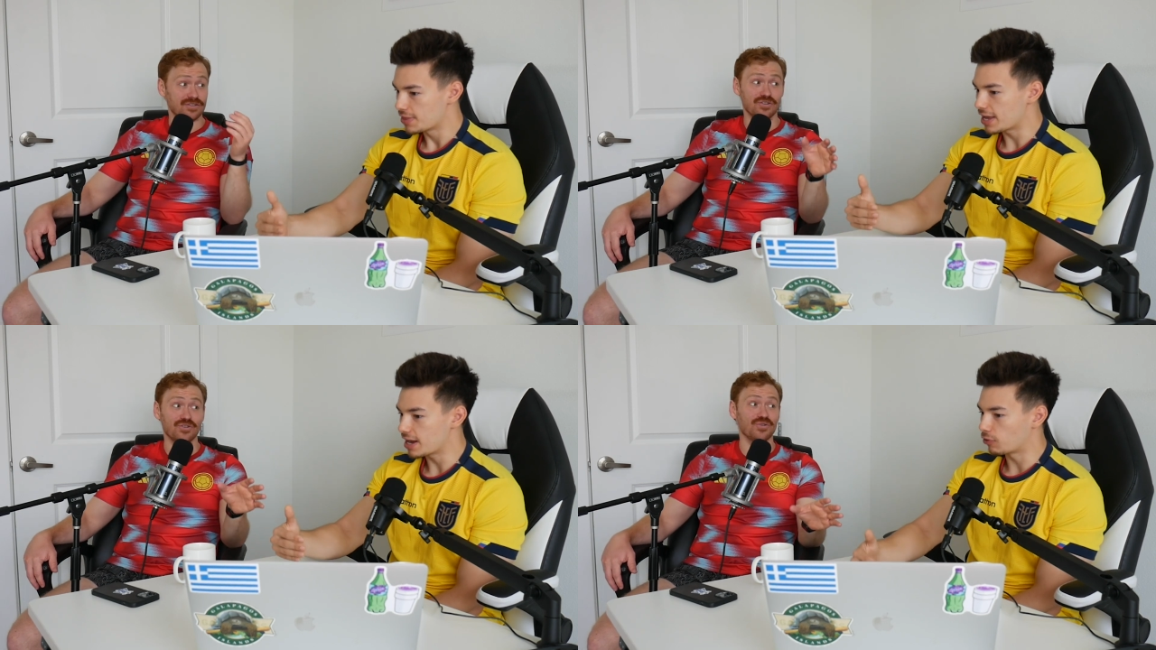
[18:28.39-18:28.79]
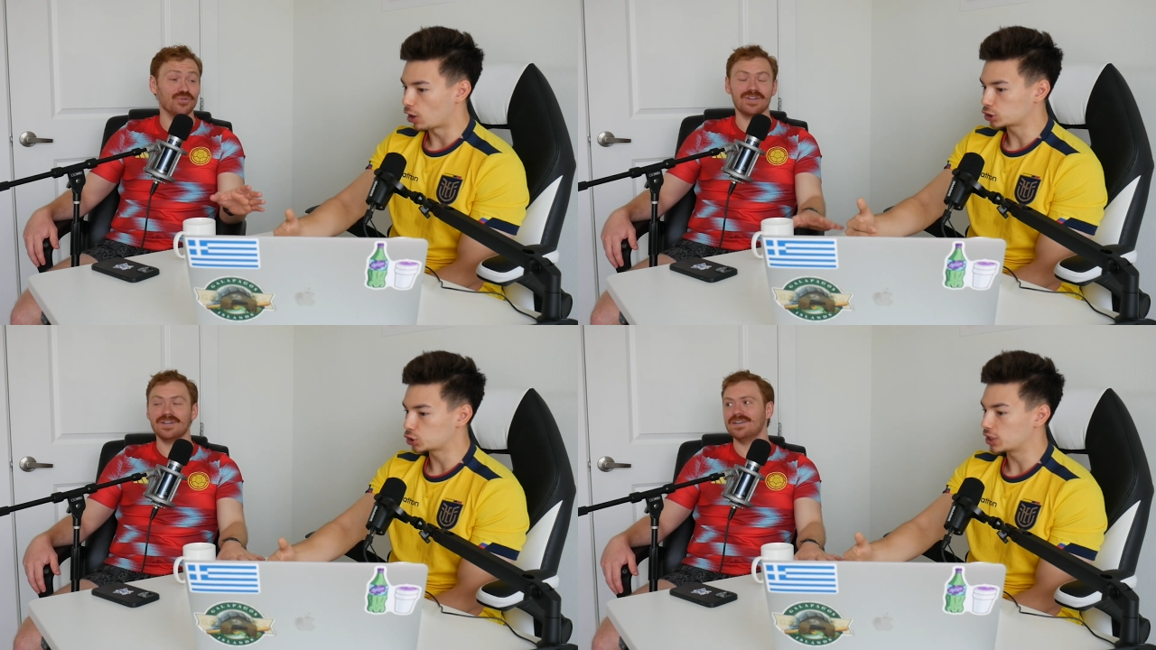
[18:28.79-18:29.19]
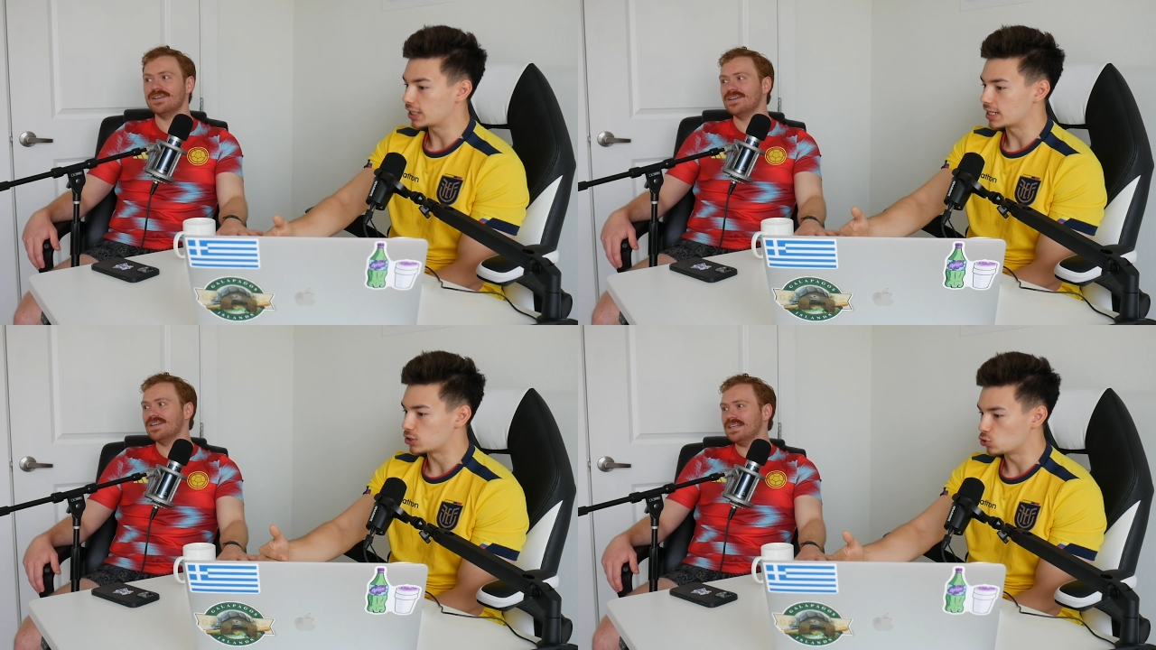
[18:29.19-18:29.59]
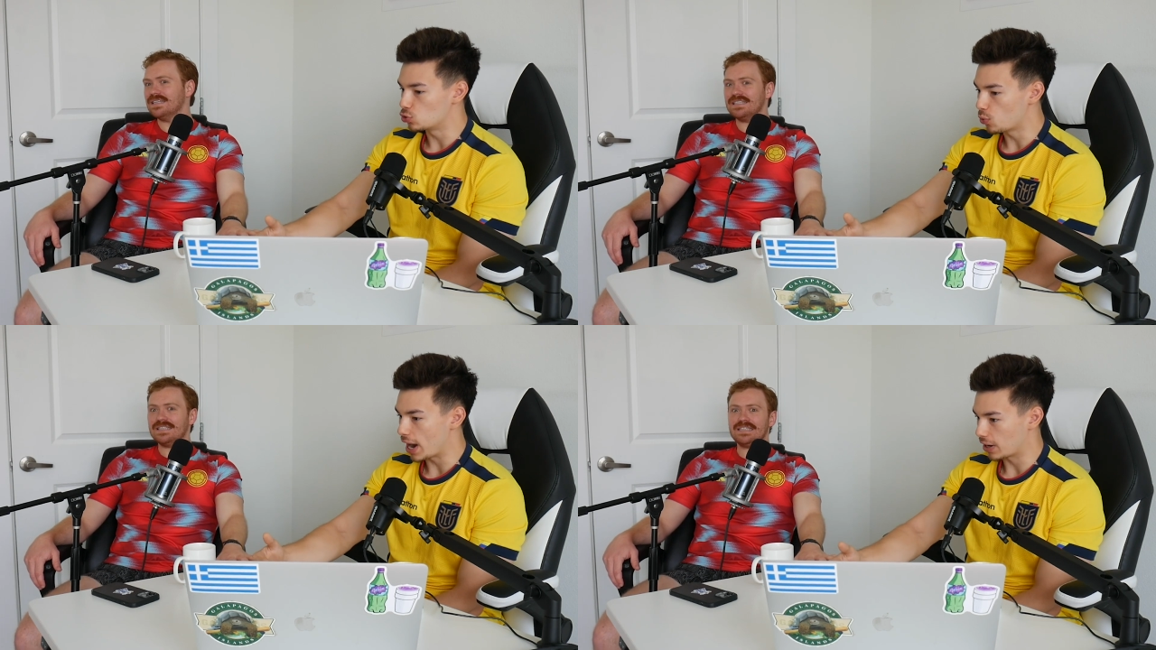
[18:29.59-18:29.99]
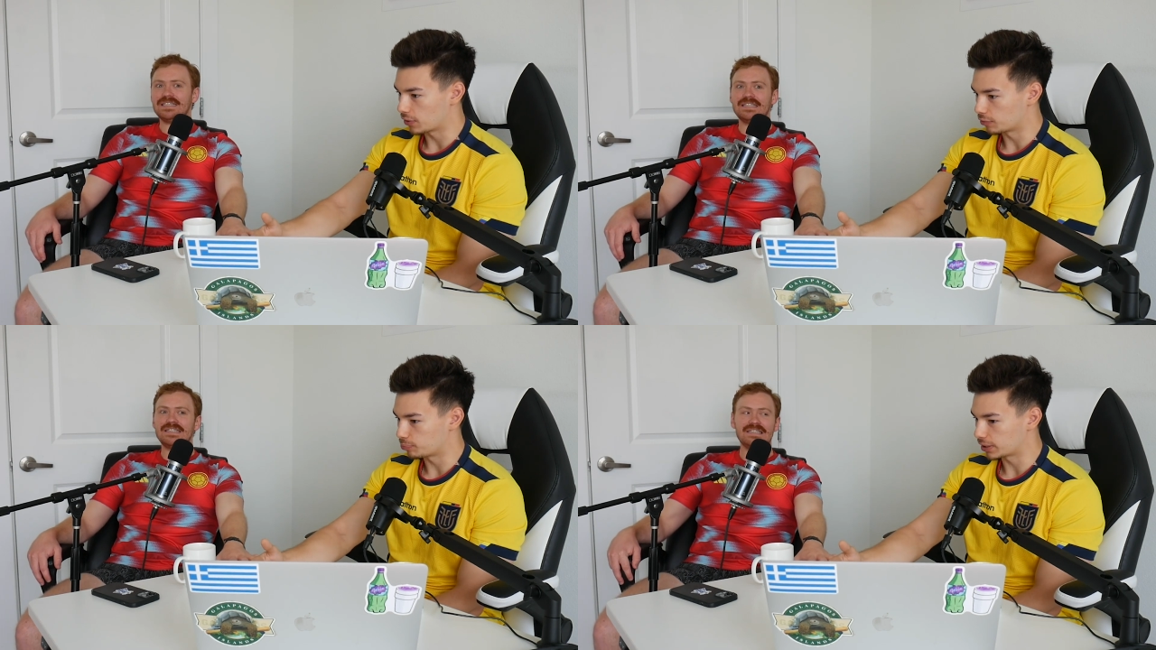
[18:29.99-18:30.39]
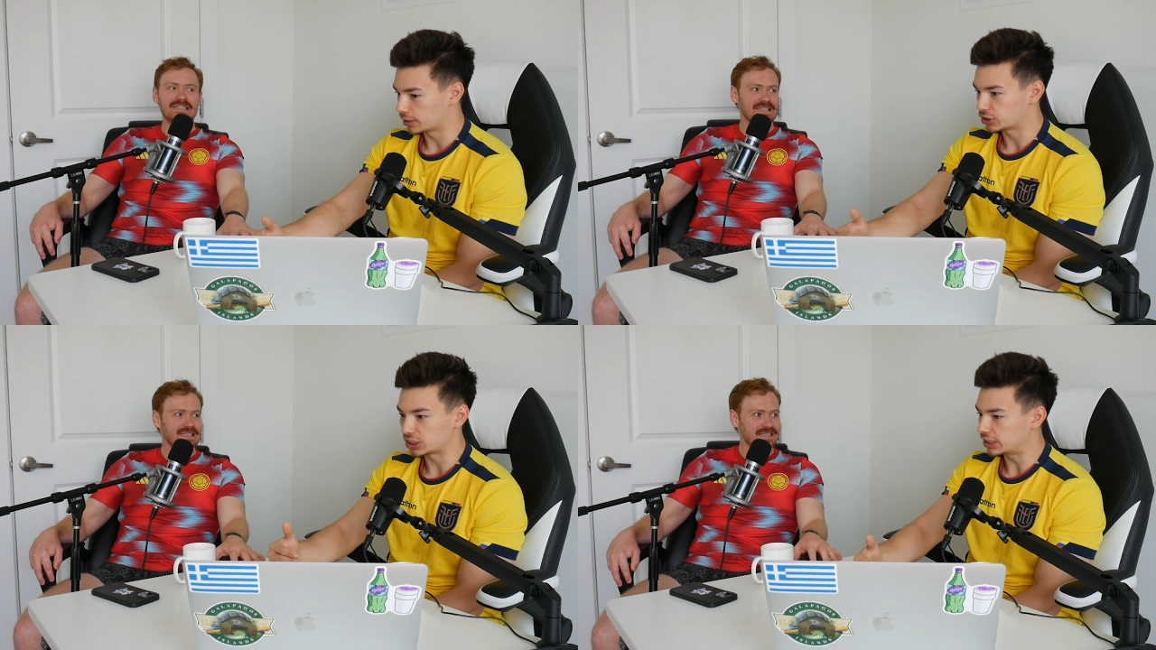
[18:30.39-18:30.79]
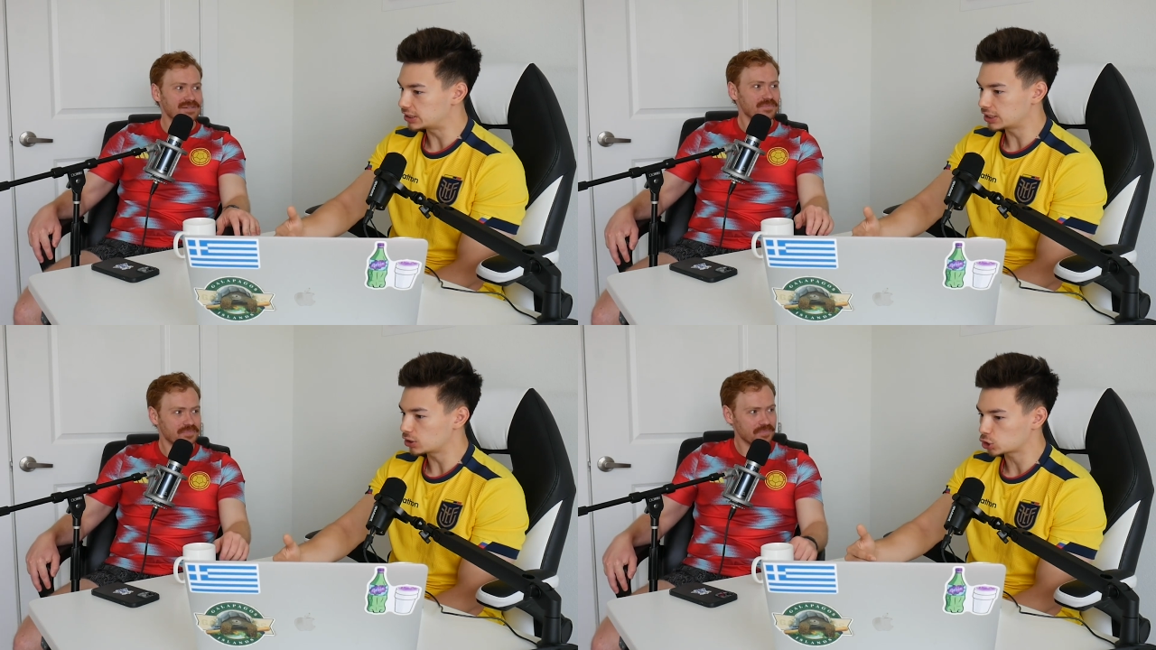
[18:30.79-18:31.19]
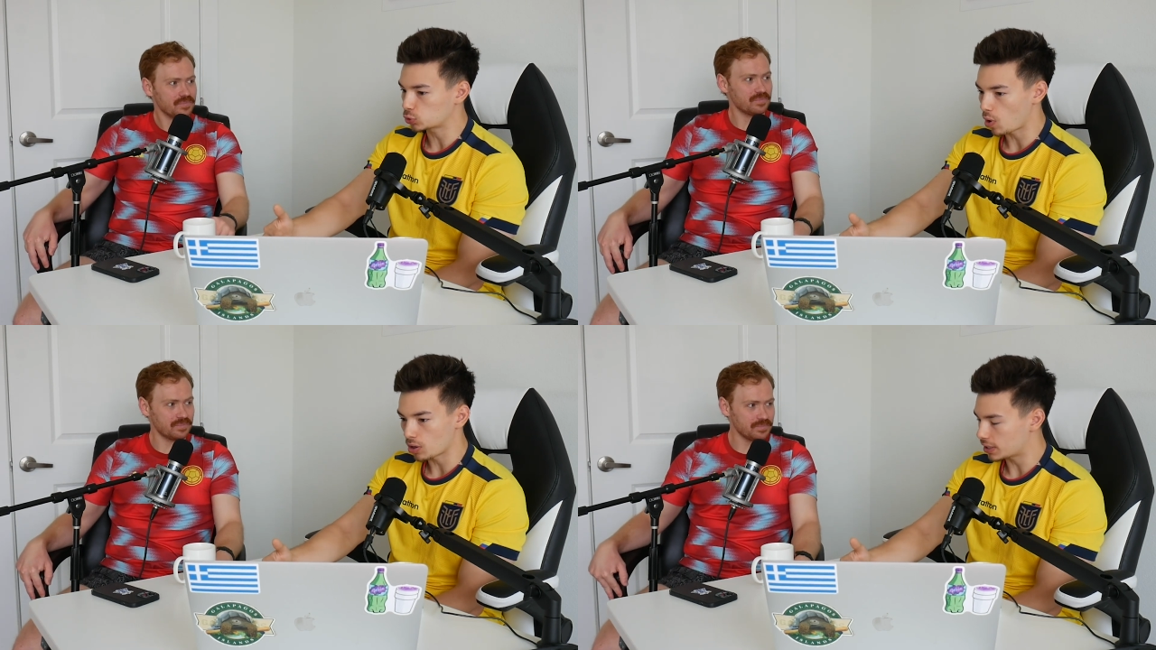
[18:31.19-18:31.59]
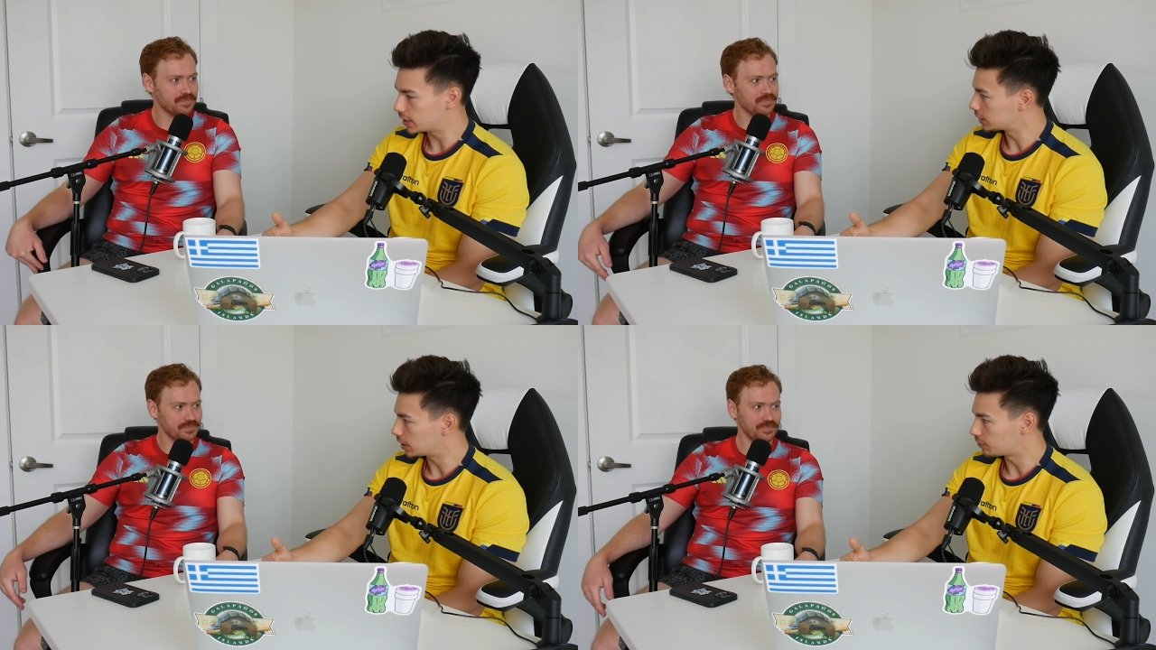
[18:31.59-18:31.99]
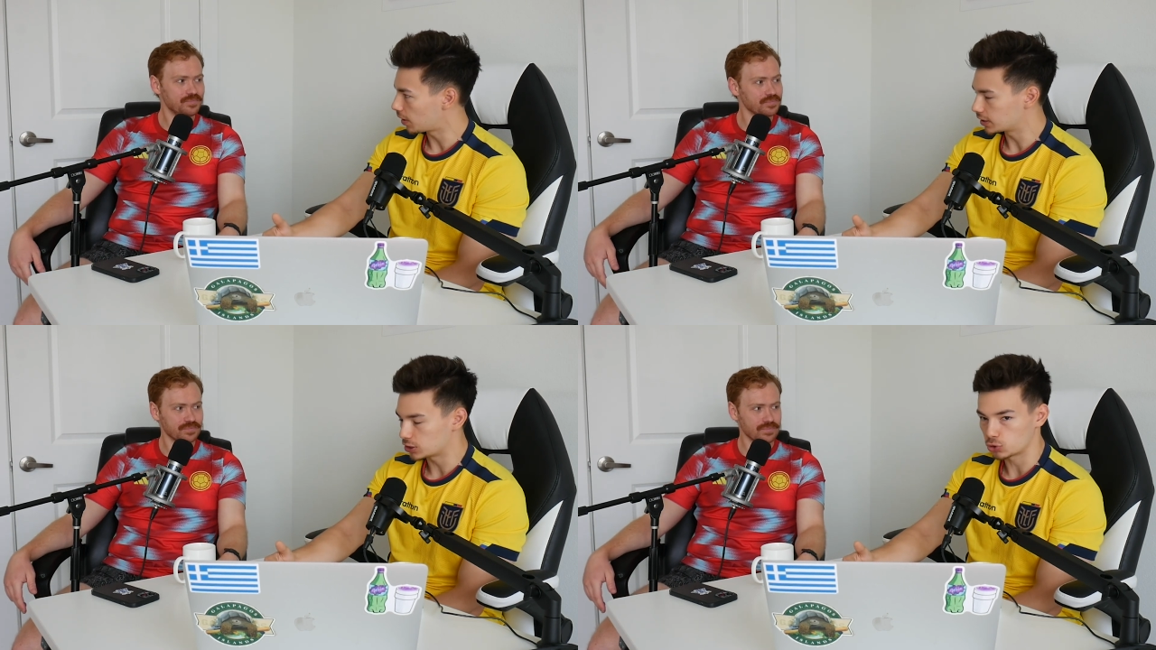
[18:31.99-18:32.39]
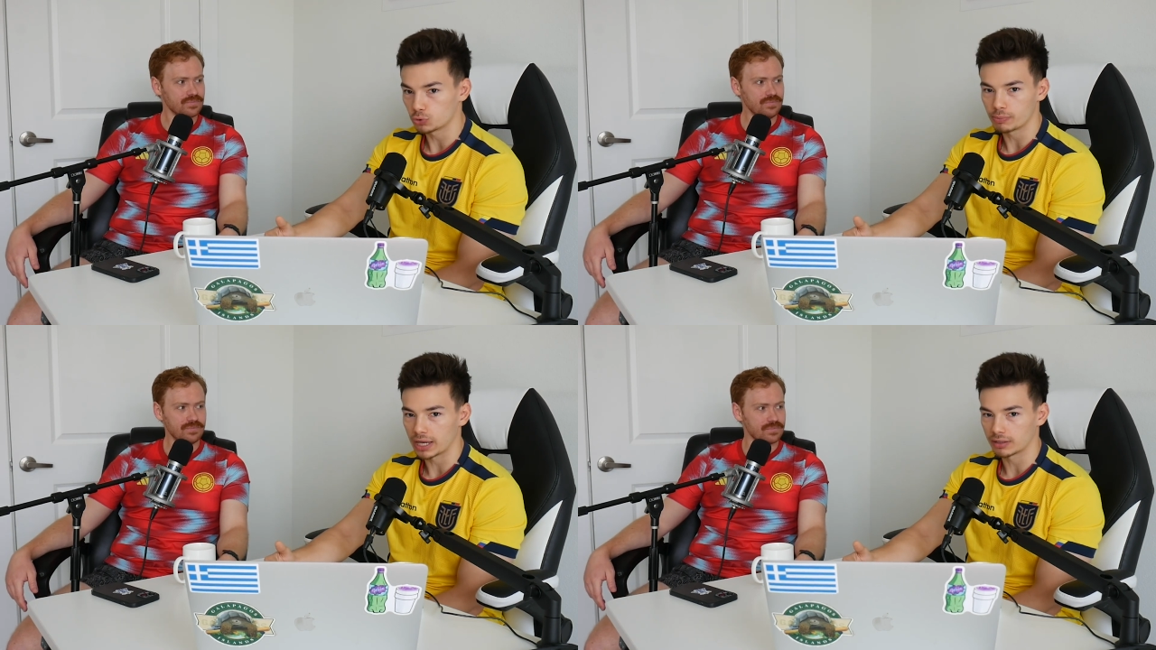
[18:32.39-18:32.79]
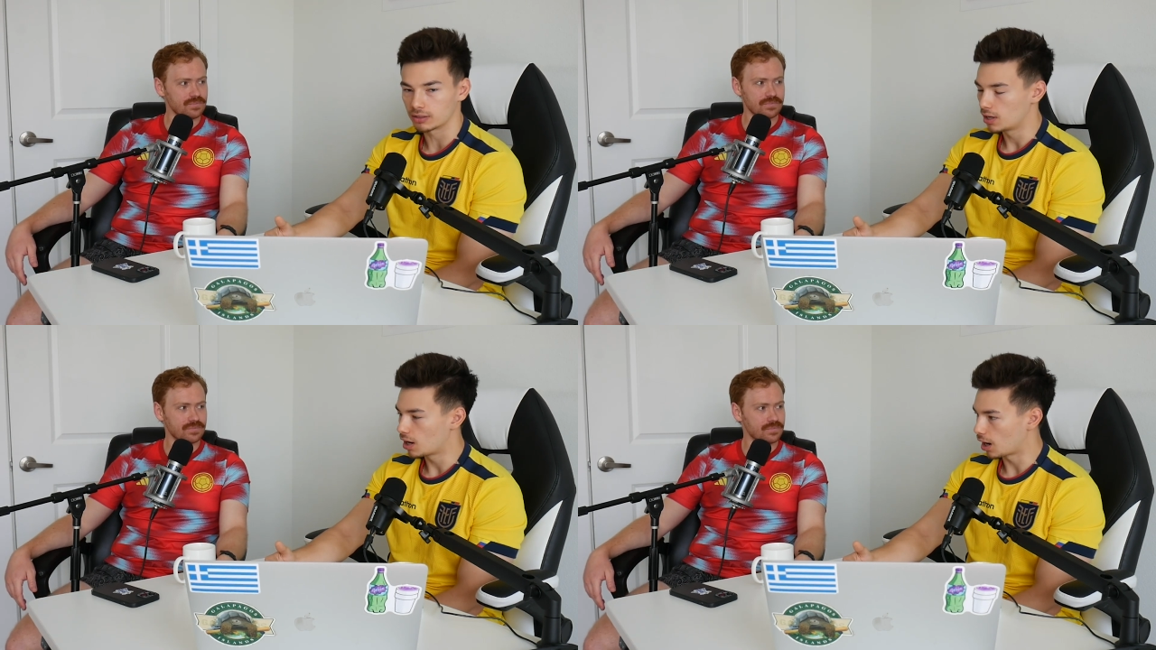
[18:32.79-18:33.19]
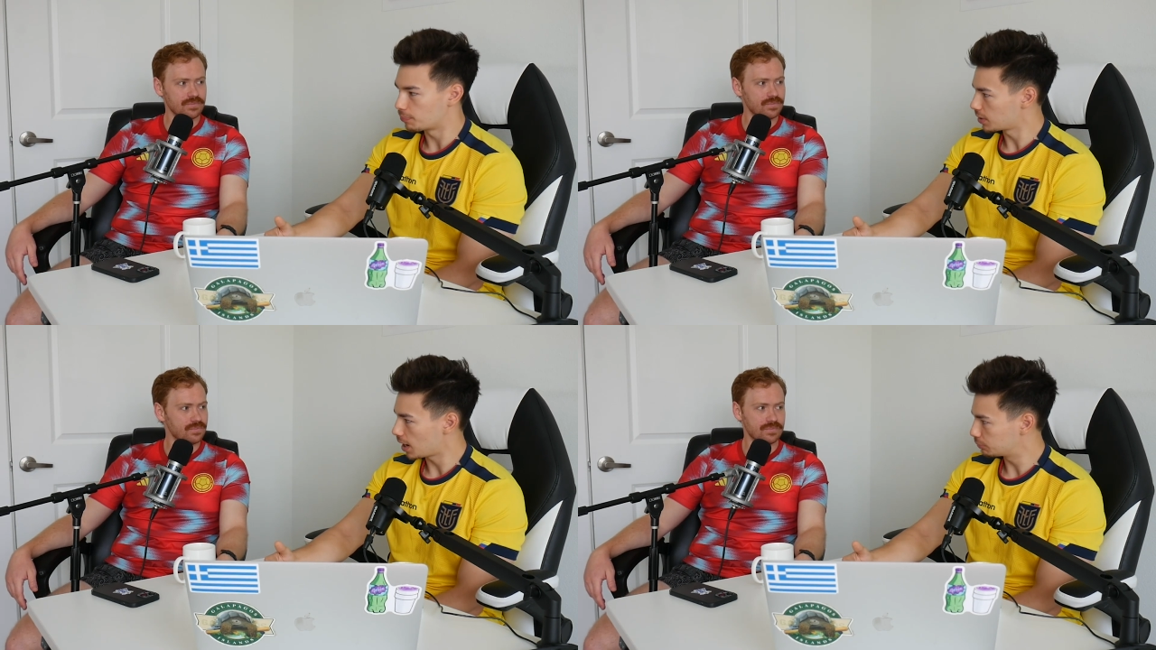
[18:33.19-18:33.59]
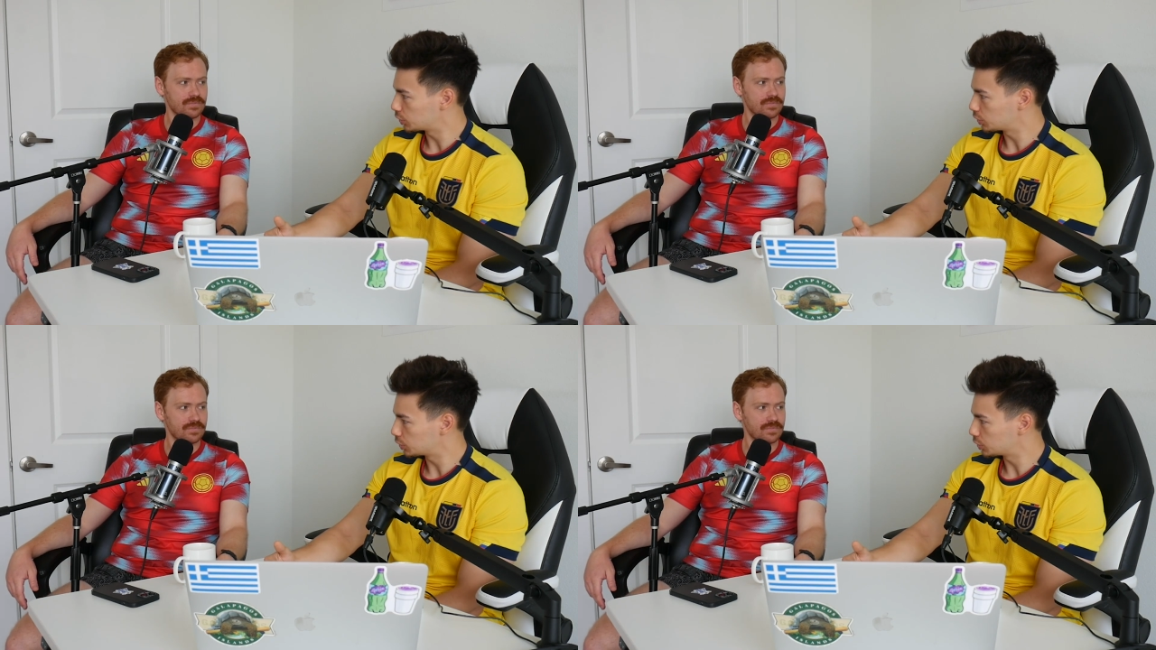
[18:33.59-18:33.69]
Speaker 1: They have ushered in a new era of players. This isn't the Suarez Cavani two man up top